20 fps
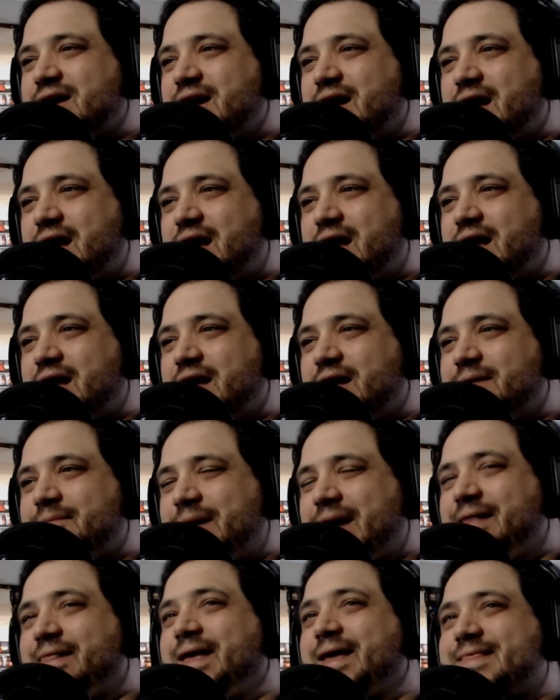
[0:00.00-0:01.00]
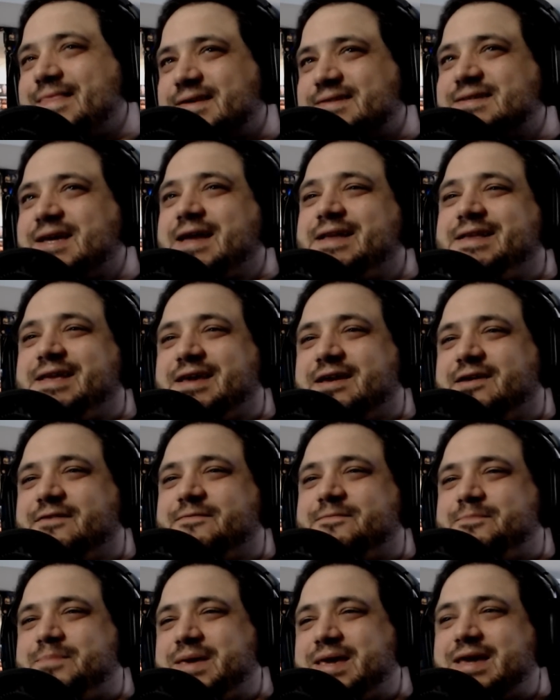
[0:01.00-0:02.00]
I like this idea
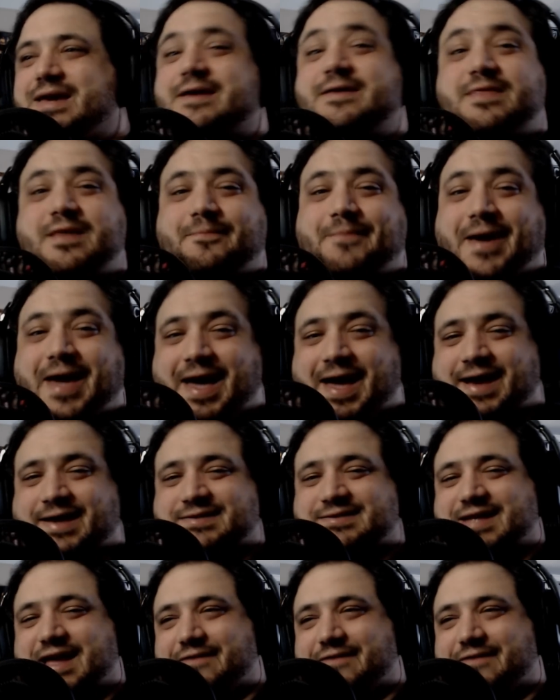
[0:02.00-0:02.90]
of being in the past,